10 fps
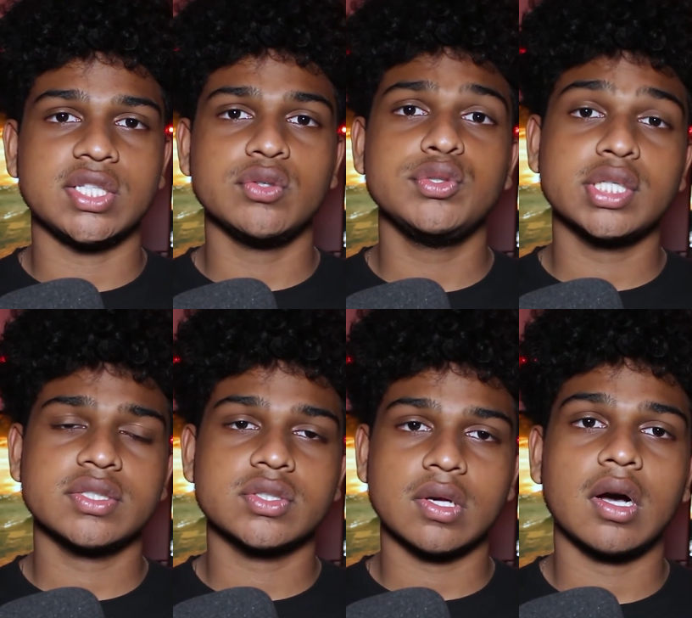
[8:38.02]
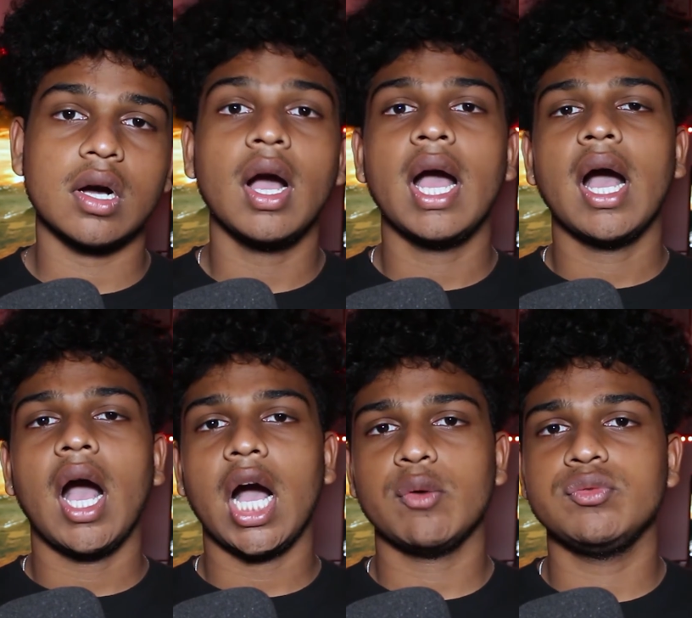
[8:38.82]
you just saw
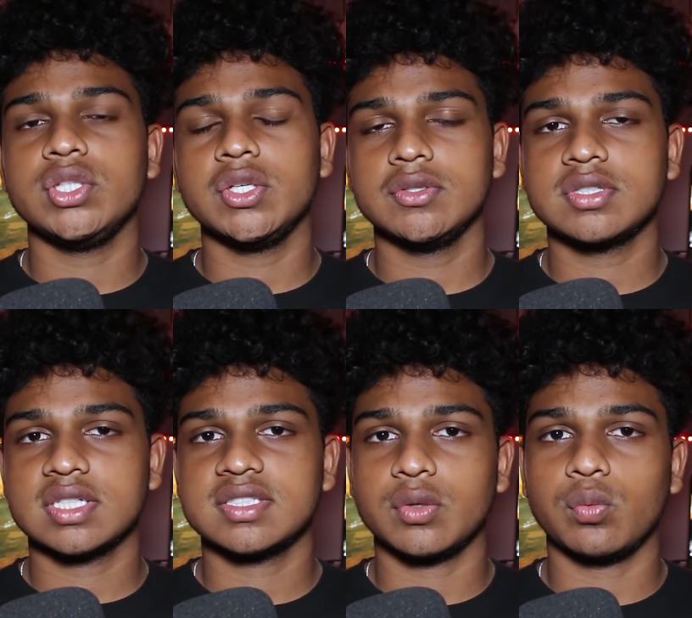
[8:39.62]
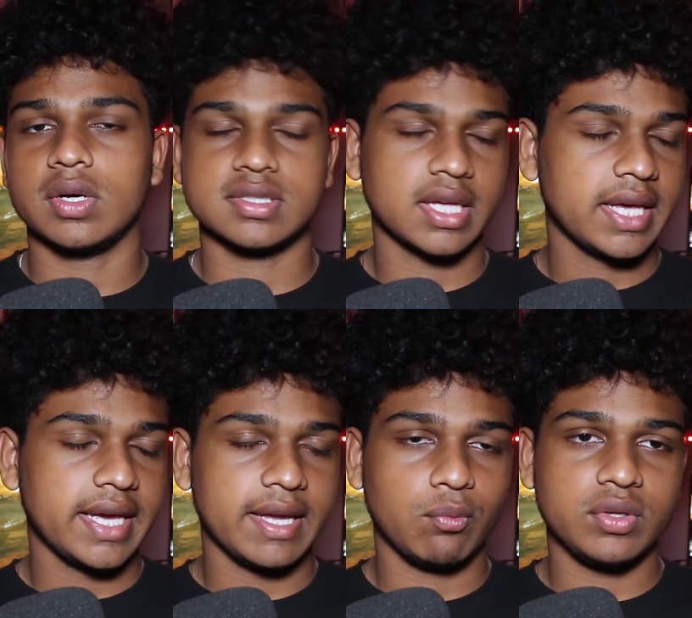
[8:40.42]
how useless it was.
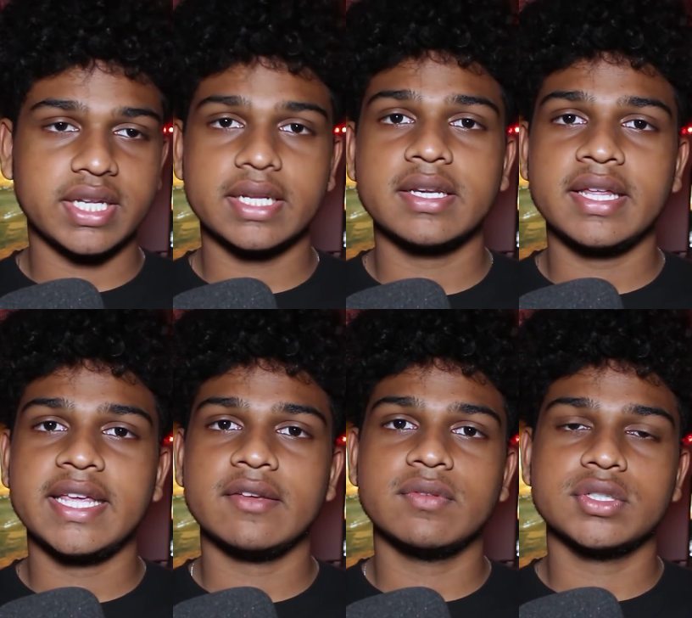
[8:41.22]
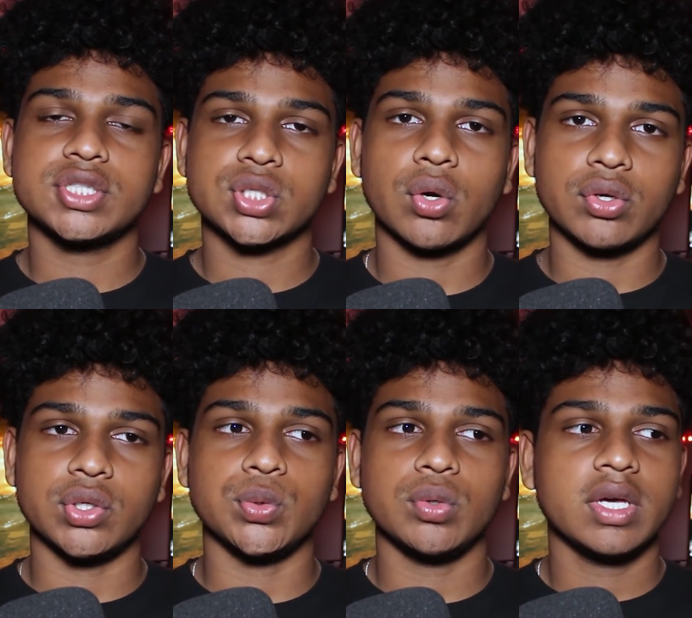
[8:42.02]
It didn't even show
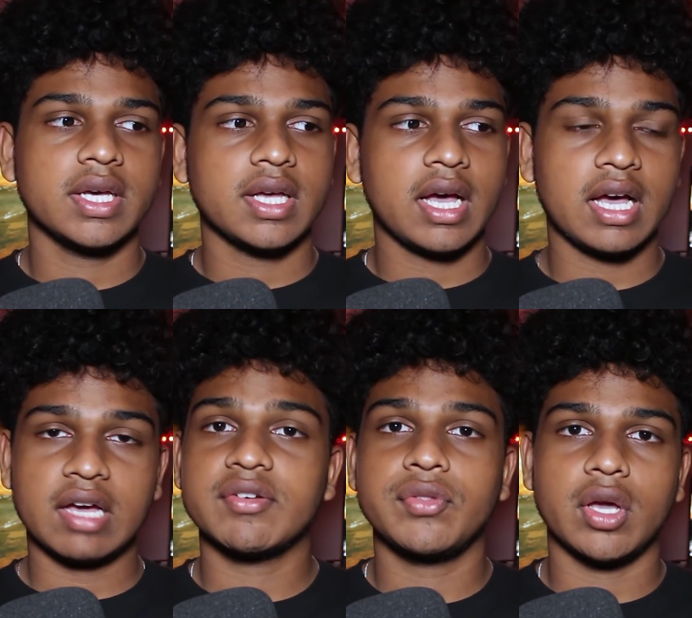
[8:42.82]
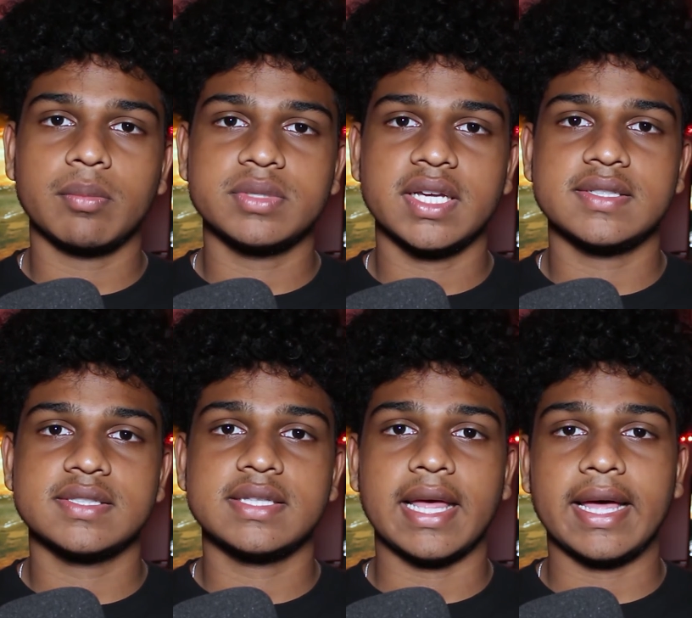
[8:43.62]
you half of the updates
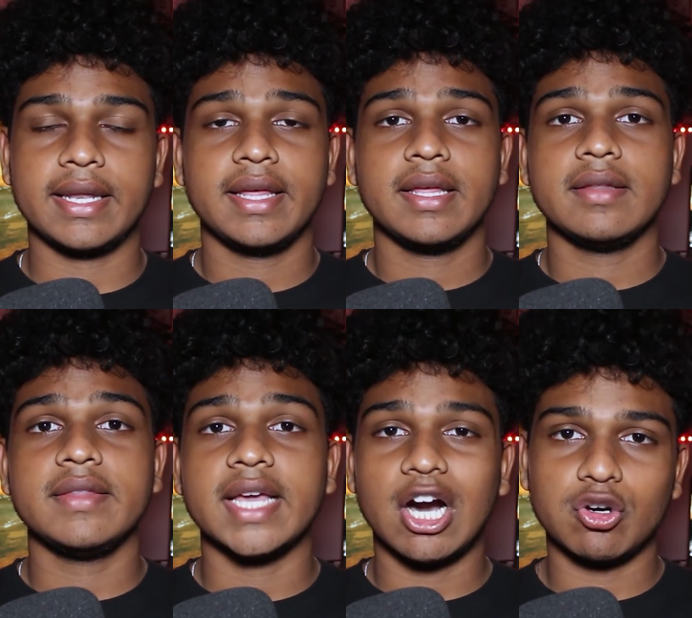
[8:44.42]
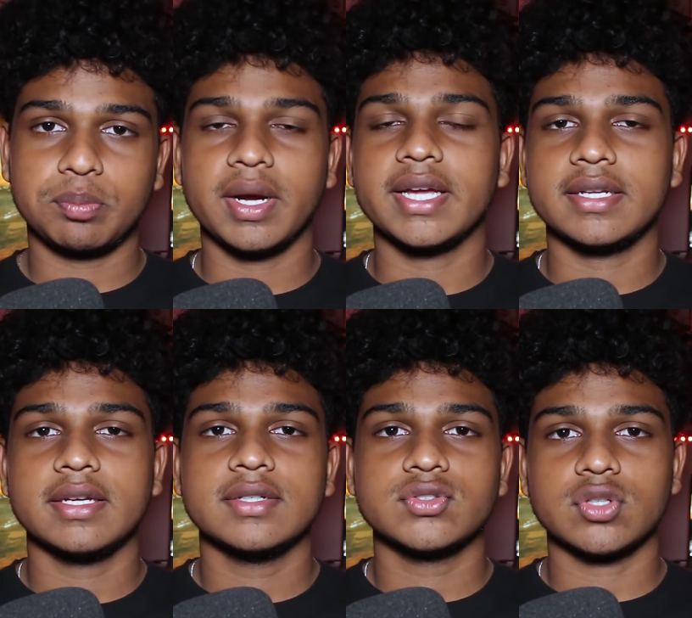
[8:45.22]
that the Outbyte
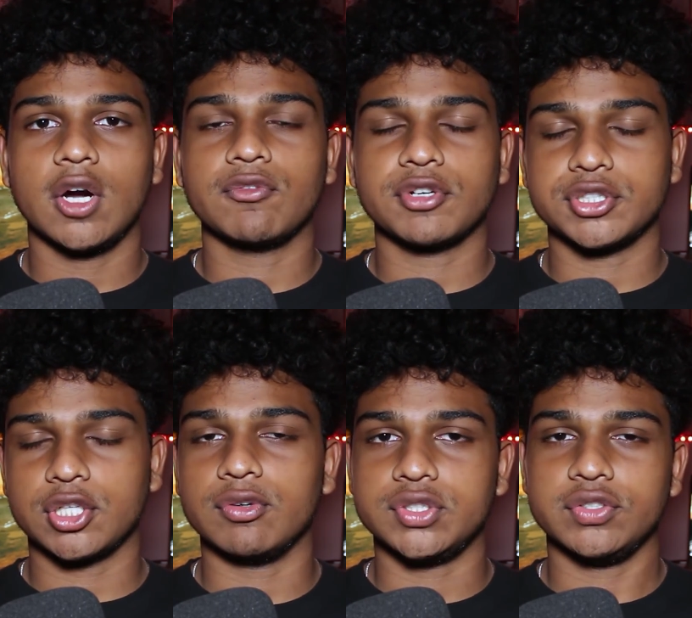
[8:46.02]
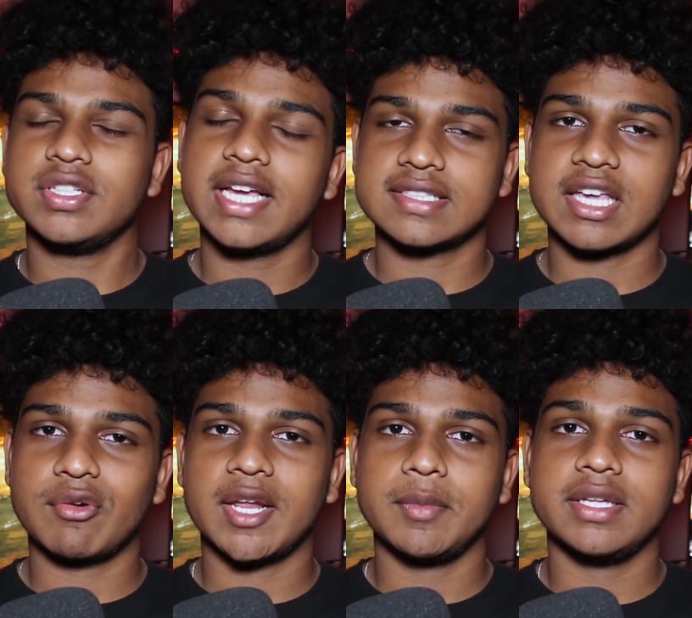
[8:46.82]
software showed you. You guys get
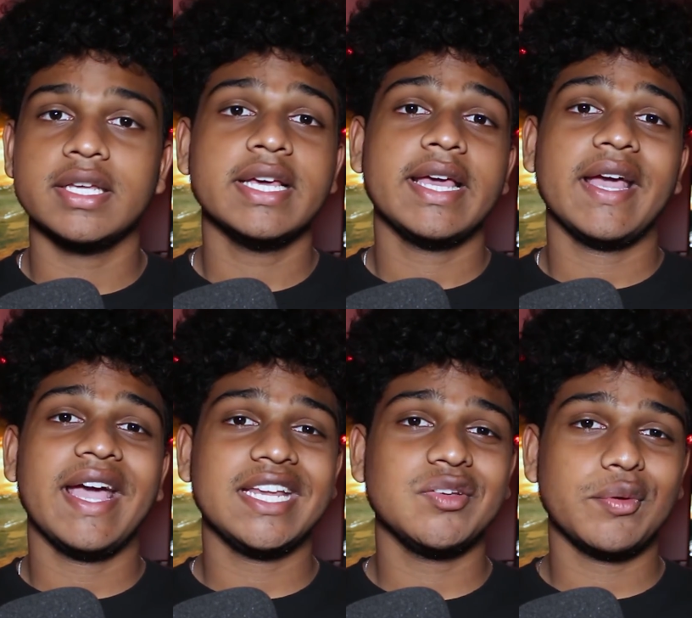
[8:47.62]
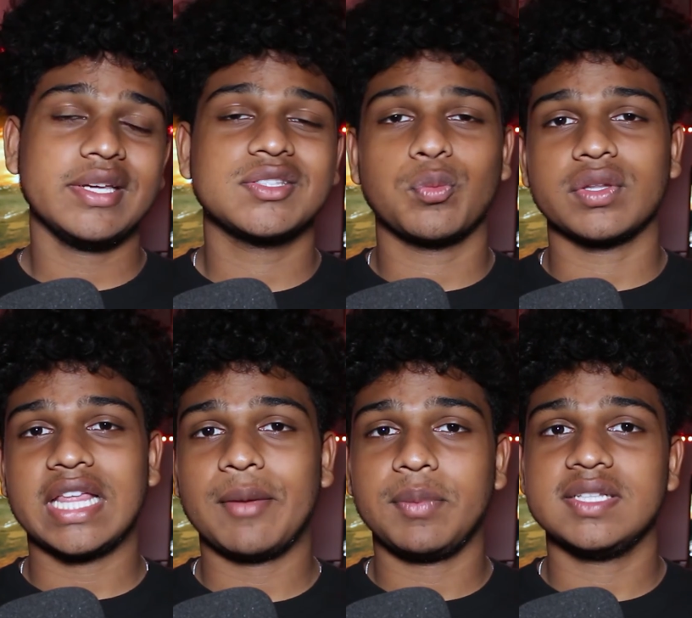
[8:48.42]
what I mean? Anyways, with
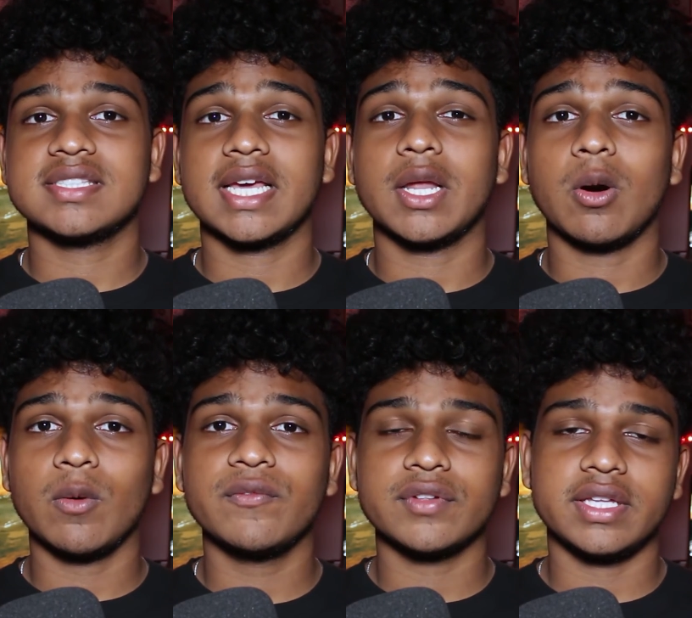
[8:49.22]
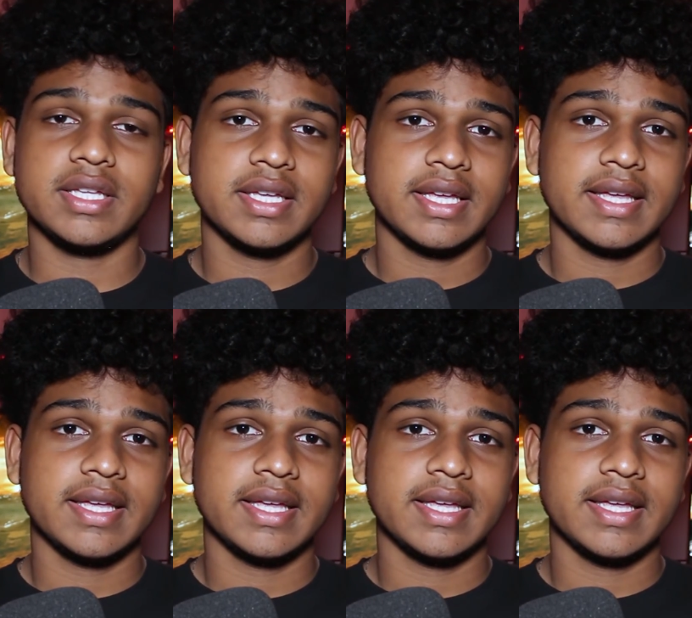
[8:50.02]
that being said, hopefully